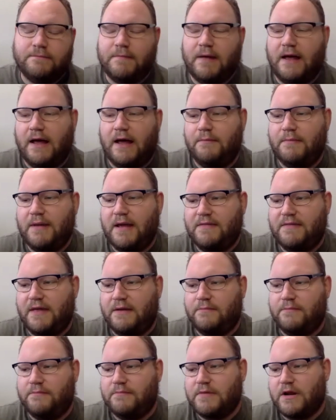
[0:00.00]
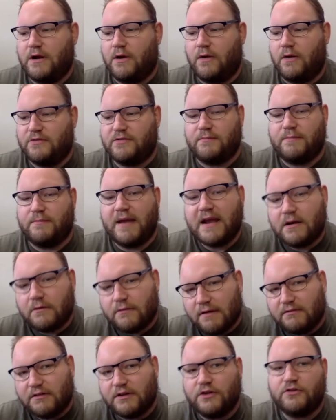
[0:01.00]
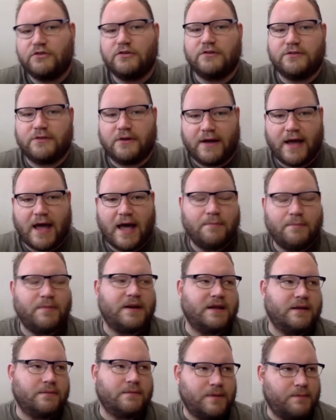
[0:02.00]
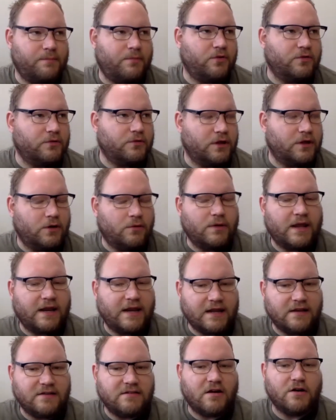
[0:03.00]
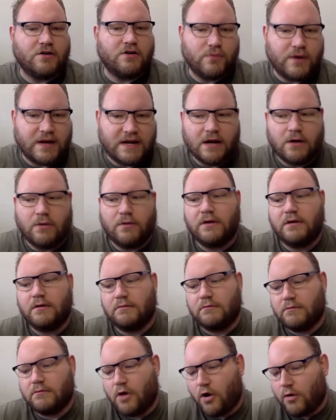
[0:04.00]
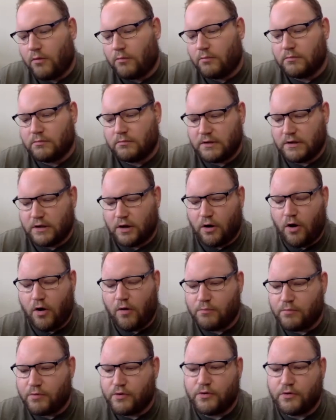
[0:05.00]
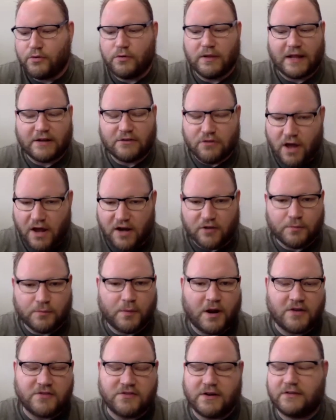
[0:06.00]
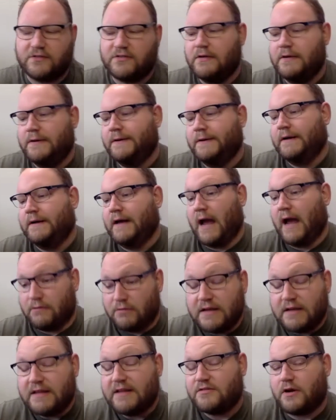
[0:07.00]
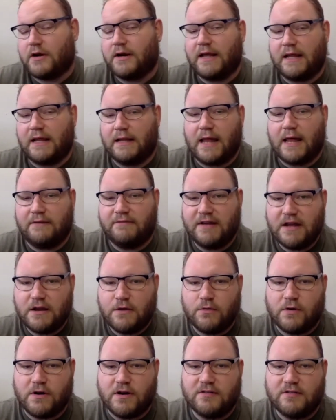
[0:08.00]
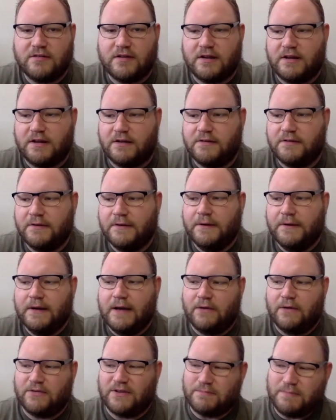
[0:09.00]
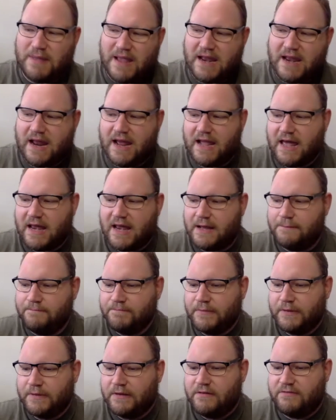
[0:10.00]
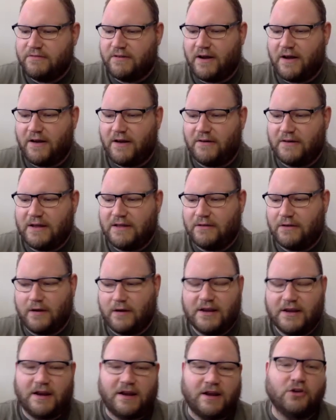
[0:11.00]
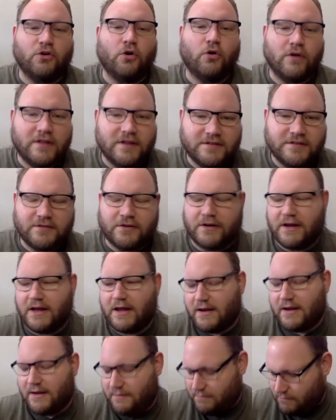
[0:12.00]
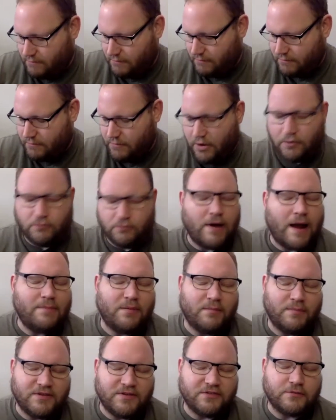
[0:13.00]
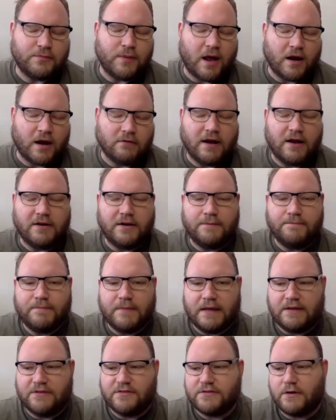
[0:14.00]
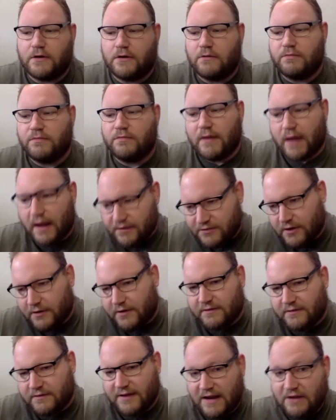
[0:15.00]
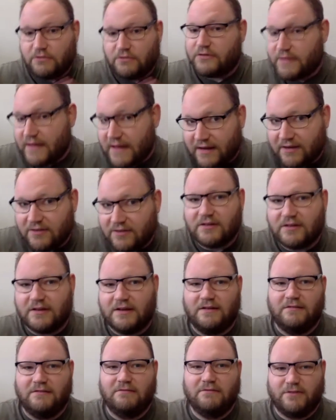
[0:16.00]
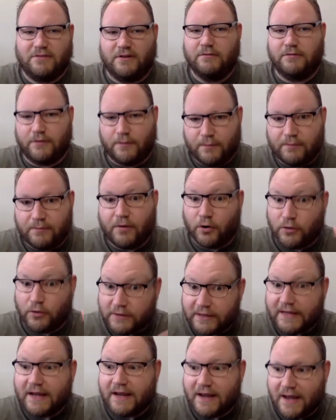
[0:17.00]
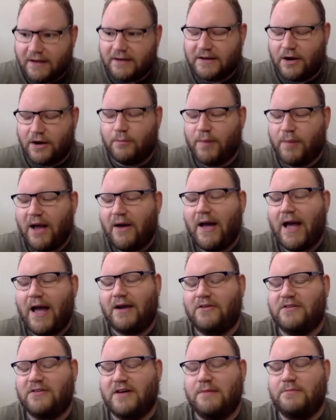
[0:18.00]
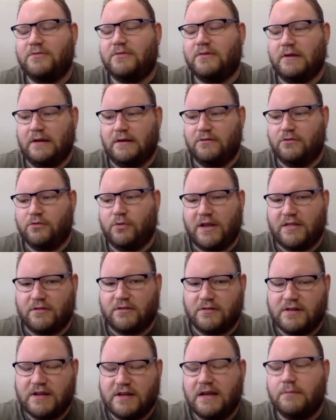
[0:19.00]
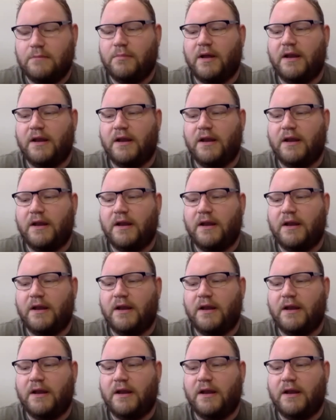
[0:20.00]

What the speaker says: And then, you know, as the maker revolution started happening and people, you know, getting into Arduino and homebrew electronics projects, I really started to get a lot of inquiries. And I was like, man, I got to figure out, either I got to ignore this or I got to, you know, wrap a business model around it. And so I started Dangerous Things in for early, you know, biohacker types in 2013.